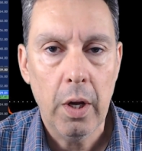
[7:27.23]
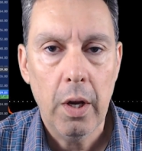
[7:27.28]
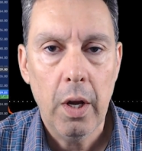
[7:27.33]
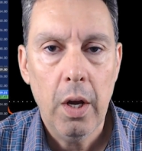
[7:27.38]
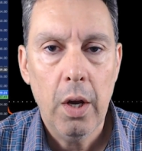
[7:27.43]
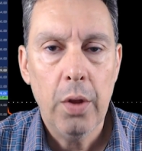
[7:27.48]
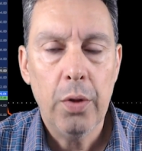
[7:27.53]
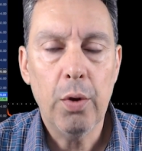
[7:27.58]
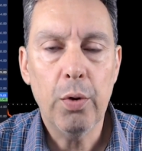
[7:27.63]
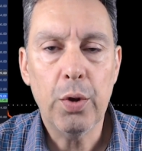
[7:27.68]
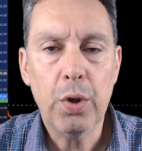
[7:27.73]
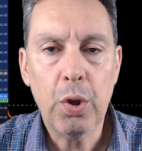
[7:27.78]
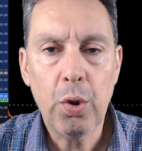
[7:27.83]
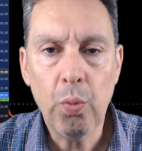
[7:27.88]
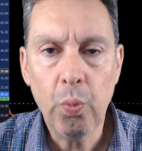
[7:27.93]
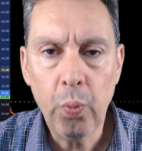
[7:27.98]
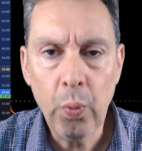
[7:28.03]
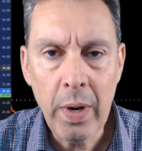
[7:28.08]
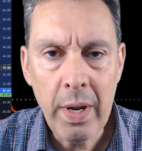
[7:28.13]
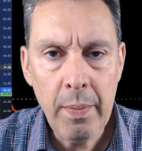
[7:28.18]
There's
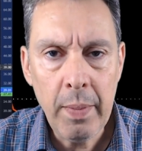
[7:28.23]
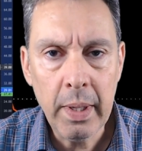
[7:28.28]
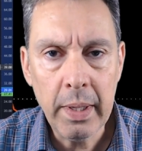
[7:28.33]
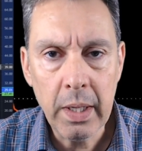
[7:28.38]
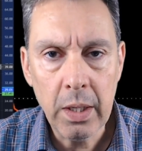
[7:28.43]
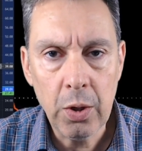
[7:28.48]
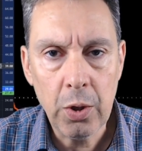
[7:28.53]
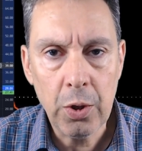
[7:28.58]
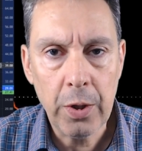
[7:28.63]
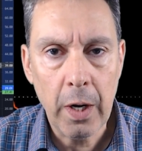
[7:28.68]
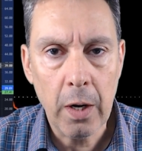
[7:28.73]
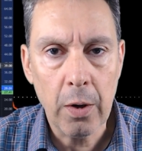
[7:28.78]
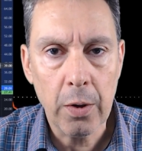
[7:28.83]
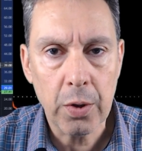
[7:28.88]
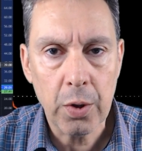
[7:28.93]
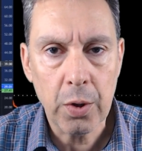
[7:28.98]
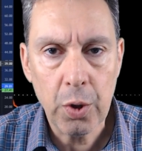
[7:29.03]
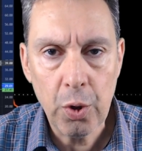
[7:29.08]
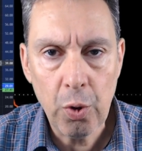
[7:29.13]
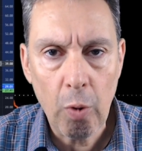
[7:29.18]
3 million shares
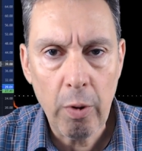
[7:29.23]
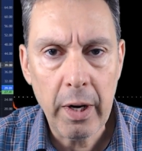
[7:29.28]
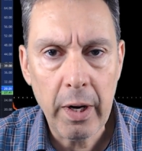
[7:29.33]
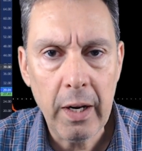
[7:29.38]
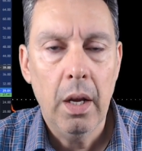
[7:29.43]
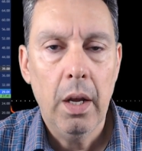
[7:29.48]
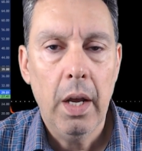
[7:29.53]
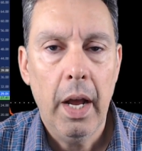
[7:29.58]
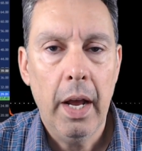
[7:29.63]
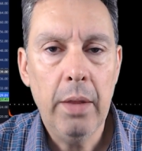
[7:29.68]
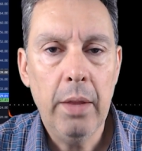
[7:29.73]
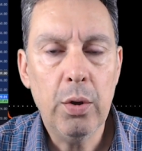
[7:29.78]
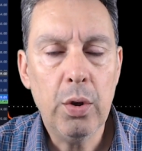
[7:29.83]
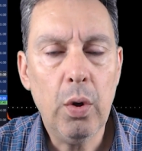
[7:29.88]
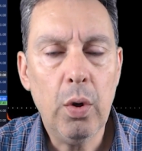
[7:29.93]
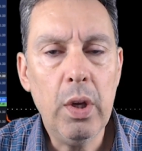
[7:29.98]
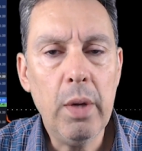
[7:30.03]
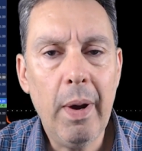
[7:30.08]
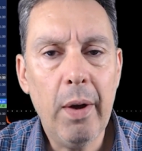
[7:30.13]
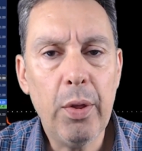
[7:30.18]
shorted, and there's
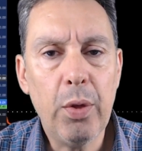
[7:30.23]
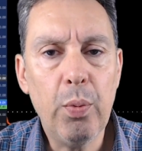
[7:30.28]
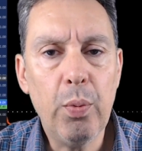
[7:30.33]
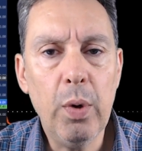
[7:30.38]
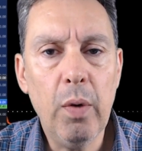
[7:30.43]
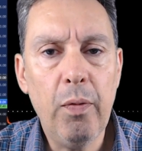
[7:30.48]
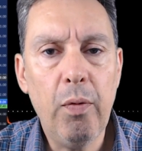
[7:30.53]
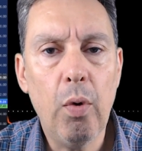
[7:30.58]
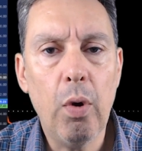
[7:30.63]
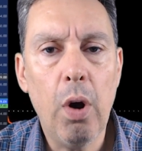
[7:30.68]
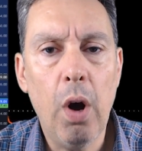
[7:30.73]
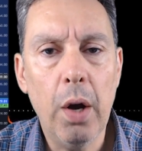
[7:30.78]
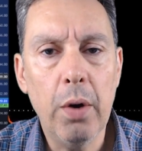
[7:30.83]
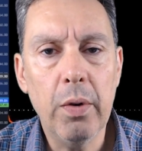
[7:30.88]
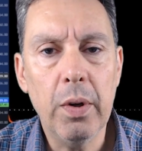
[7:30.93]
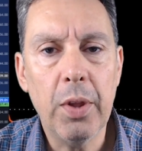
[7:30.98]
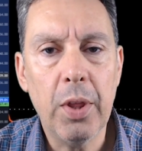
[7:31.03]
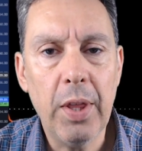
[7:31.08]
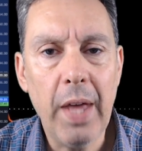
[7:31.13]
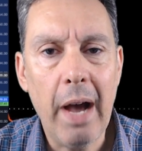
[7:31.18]
only about 300,000 or
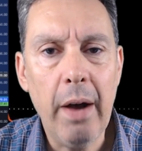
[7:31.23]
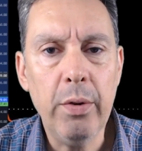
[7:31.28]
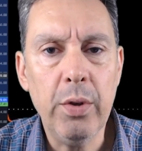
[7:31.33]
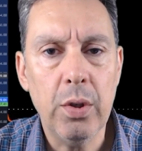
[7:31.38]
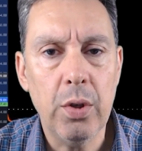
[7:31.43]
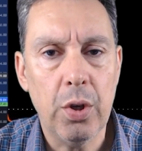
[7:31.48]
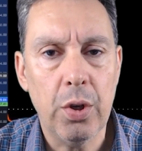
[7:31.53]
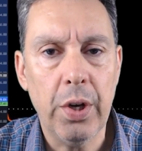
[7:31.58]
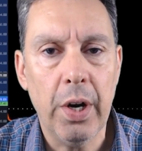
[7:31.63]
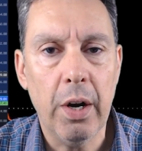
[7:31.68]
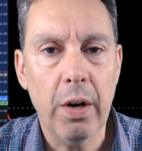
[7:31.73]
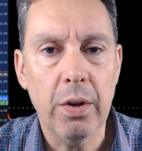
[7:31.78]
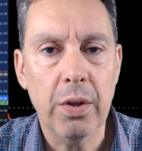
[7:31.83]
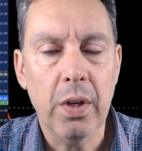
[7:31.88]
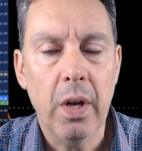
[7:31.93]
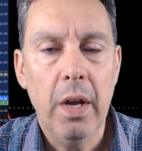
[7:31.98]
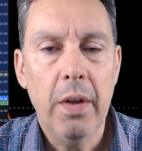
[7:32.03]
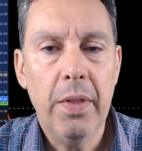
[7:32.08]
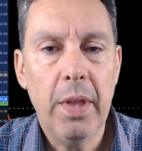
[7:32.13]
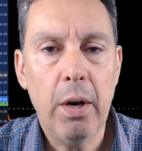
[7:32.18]
400,000 shares
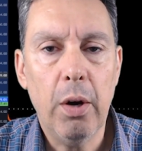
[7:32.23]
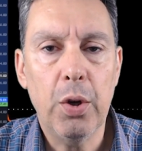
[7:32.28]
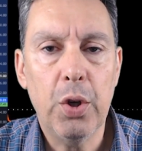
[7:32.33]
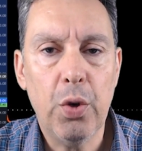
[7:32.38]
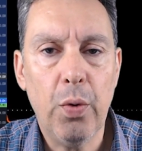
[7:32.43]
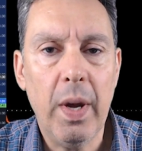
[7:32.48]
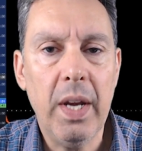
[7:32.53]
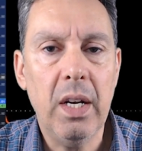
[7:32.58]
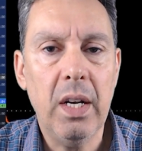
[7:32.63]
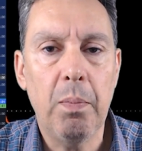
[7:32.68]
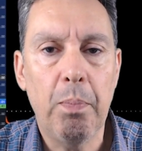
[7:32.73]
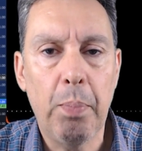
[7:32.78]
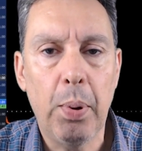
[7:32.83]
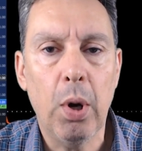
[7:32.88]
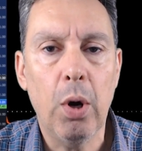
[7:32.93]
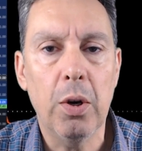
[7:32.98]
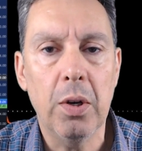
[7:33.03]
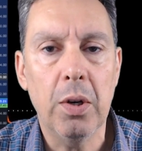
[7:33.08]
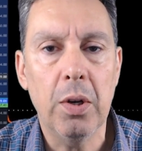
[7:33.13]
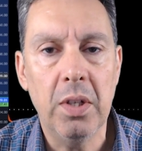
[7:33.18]
that are traded
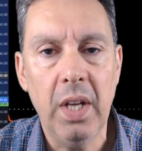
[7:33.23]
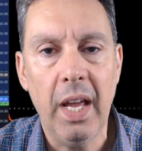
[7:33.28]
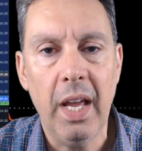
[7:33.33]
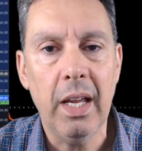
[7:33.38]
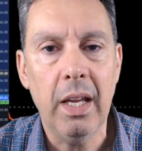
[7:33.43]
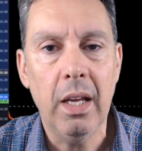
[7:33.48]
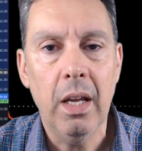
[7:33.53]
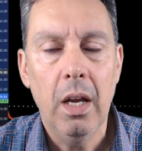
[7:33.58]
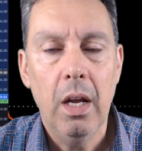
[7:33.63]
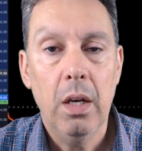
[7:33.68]
per day.